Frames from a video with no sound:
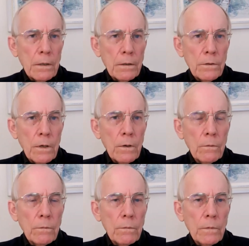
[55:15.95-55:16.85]

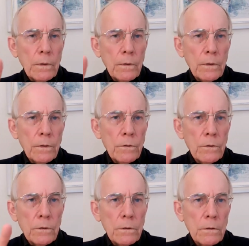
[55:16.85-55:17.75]
So this
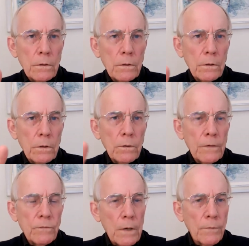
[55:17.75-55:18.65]
is, you
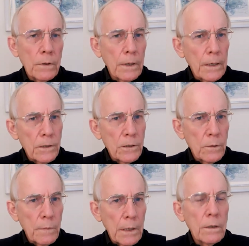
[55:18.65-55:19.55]
give something to the
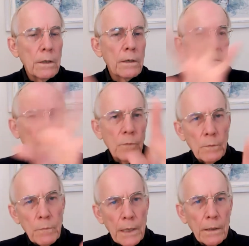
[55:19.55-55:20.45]
customer, you get something
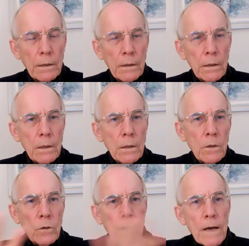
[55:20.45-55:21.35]
back.
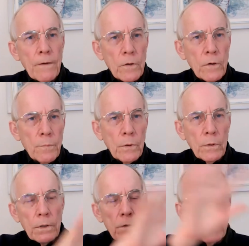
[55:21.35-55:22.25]
You look after your
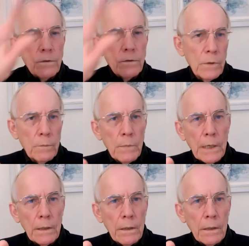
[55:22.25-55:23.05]
employees, you get something back.